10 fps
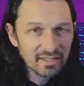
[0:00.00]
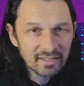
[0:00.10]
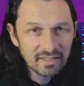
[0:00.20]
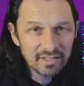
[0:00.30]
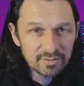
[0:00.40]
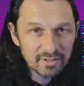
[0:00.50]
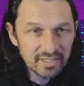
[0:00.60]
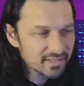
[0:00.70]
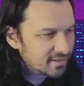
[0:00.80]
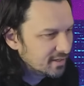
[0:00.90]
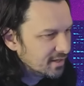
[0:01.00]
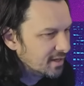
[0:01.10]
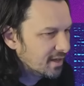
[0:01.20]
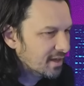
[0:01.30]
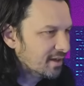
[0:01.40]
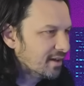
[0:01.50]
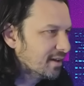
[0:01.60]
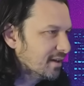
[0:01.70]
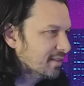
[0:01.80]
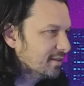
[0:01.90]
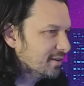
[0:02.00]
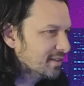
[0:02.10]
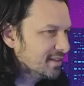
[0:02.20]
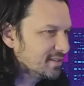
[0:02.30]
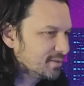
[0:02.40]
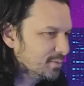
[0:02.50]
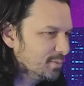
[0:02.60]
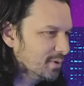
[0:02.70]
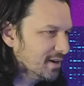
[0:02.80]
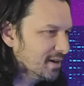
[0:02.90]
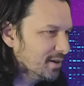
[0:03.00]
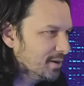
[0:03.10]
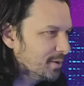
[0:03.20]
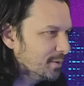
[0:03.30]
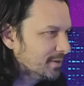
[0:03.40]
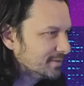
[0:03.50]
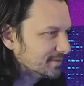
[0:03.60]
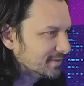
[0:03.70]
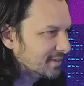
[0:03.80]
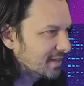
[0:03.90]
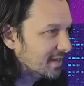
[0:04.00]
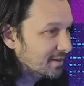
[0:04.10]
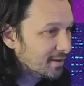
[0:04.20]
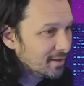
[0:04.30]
gets released. Look at this. Wow. Okay.